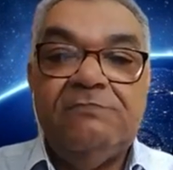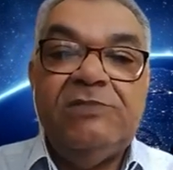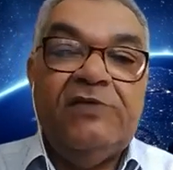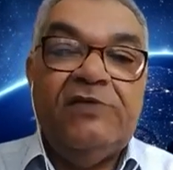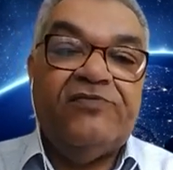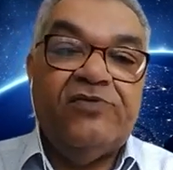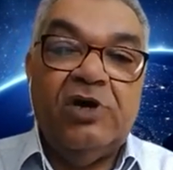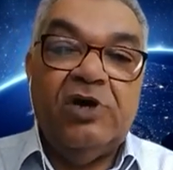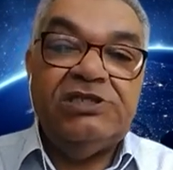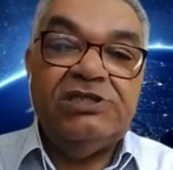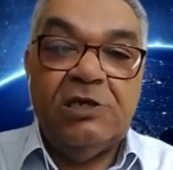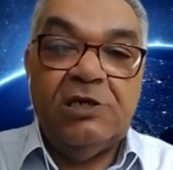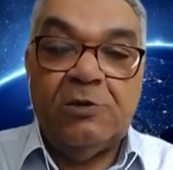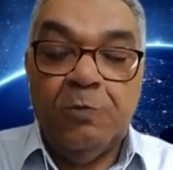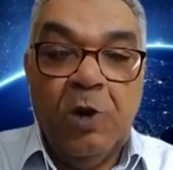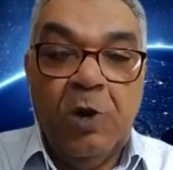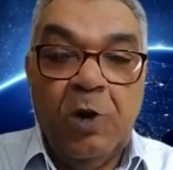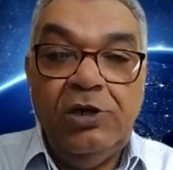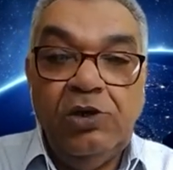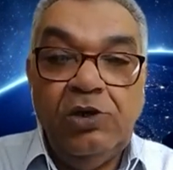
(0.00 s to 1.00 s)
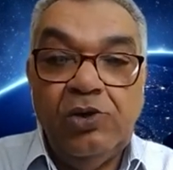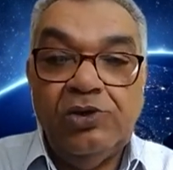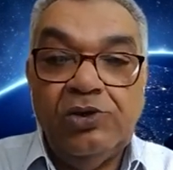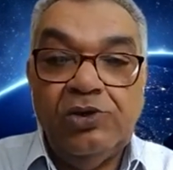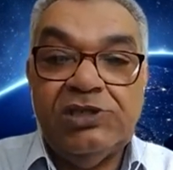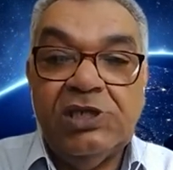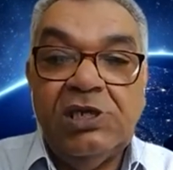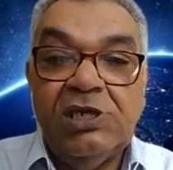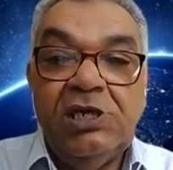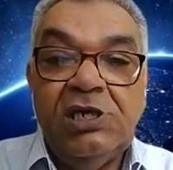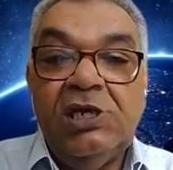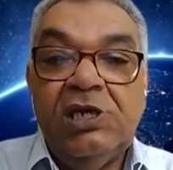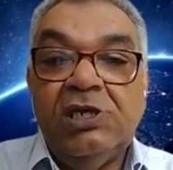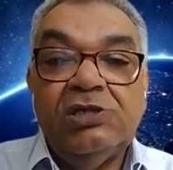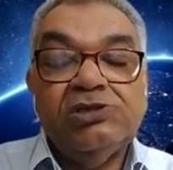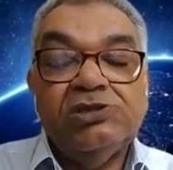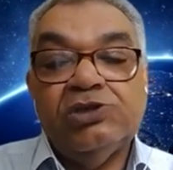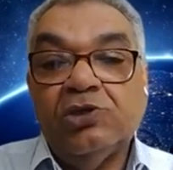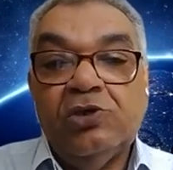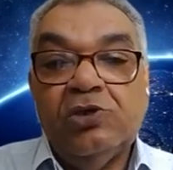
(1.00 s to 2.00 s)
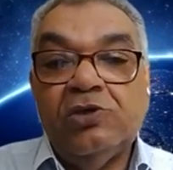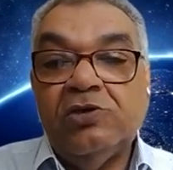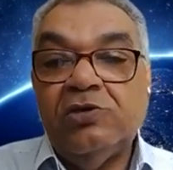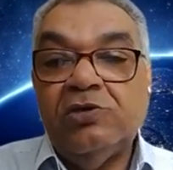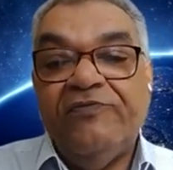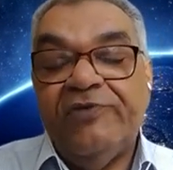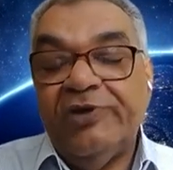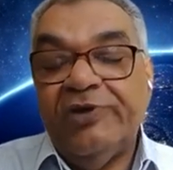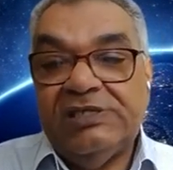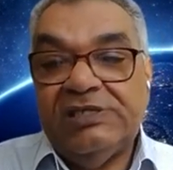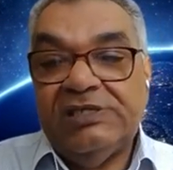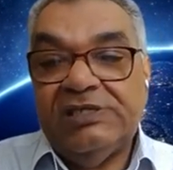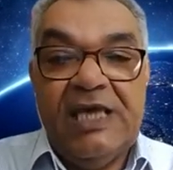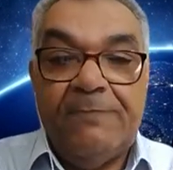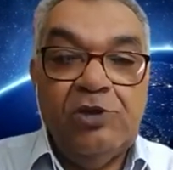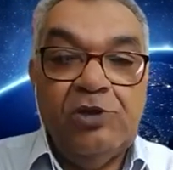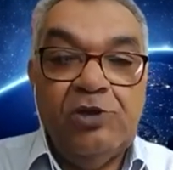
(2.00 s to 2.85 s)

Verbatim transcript: they've got their OneNote. So for example,